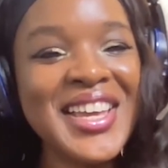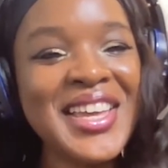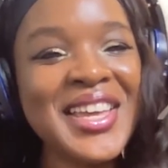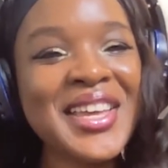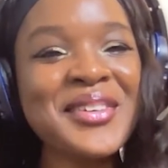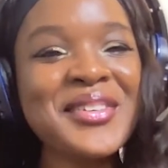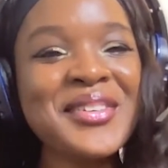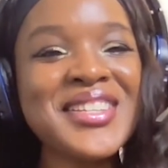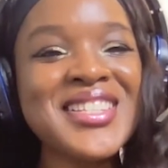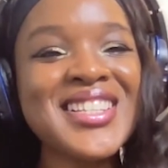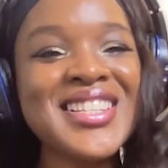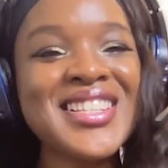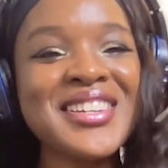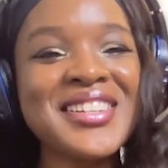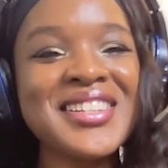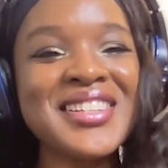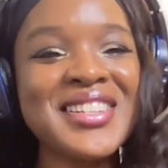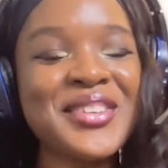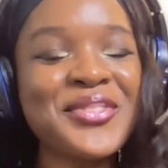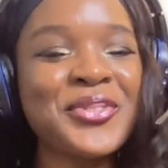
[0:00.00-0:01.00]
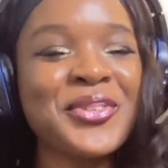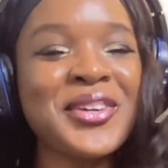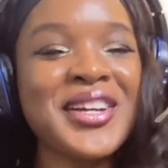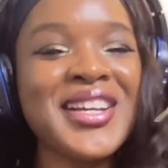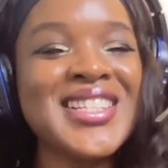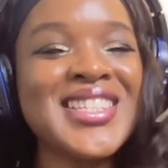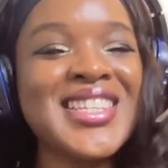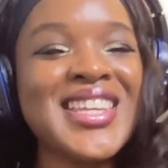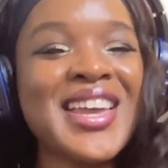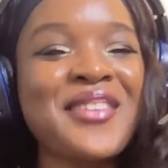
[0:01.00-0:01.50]
it was a little
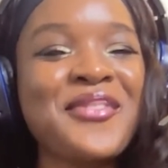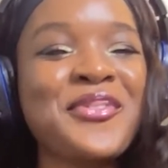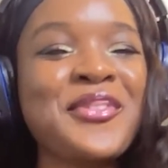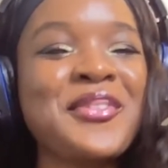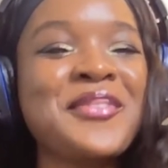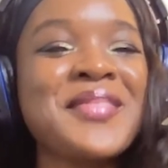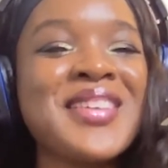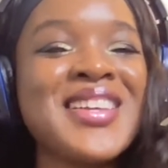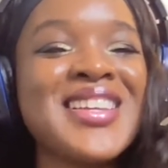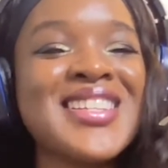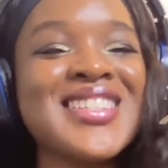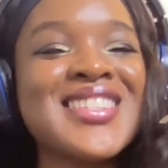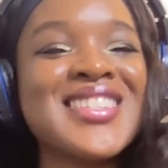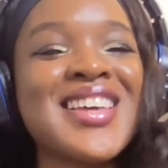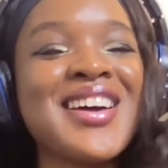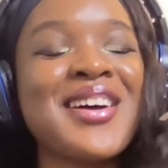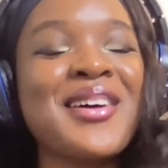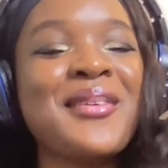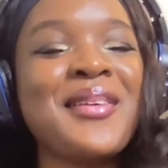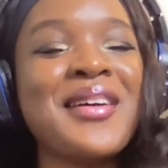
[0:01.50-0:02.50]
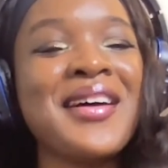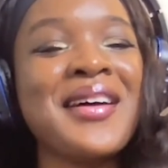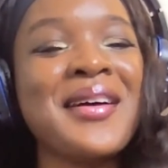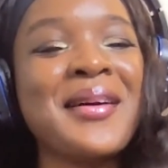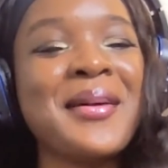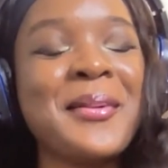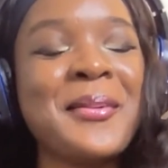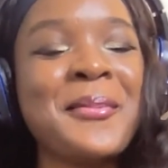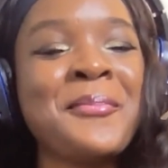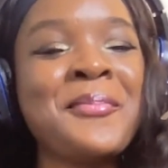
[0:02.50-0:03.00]
different, say, for me.
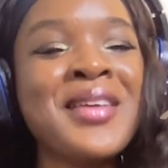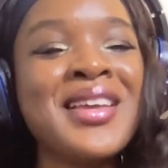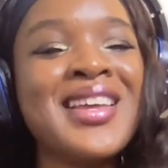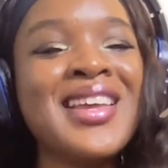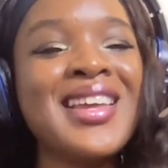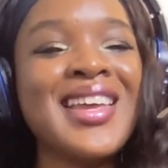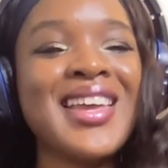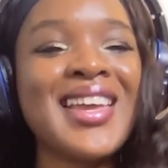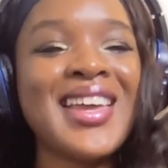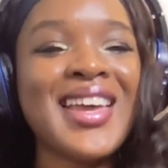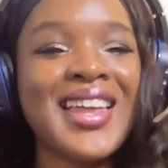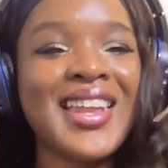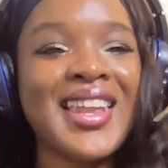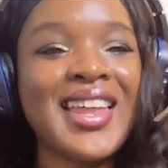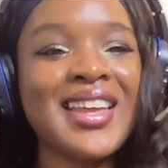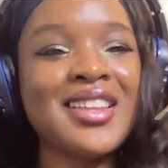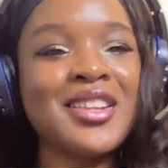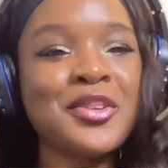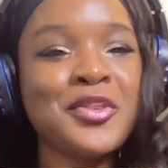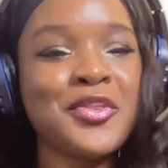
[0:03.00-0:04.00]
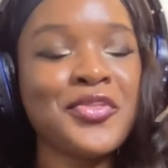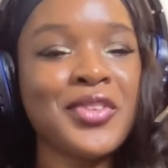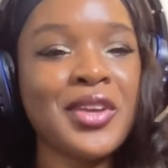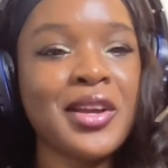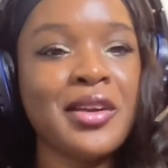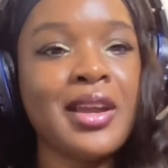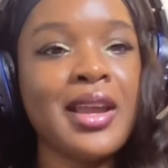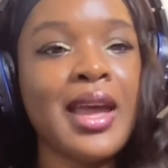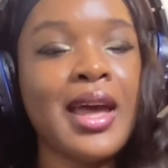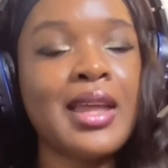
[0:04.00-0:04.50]
So it had like a little fairy.